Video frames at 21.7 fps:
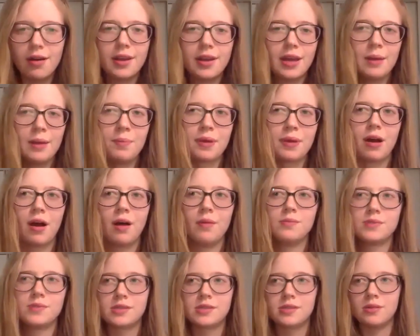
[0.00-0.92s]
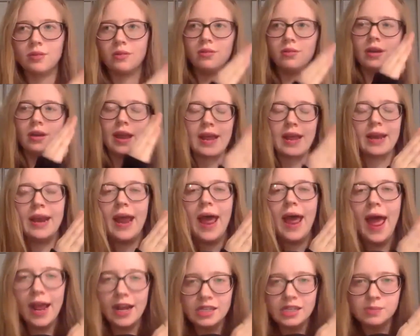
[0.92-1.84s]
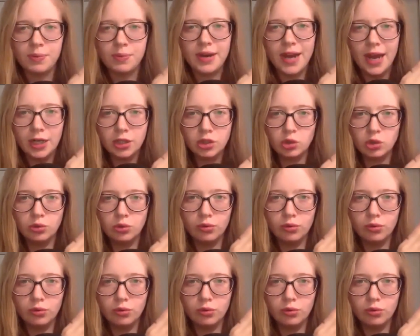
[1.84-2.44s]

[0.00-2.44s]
it becomes like an exponential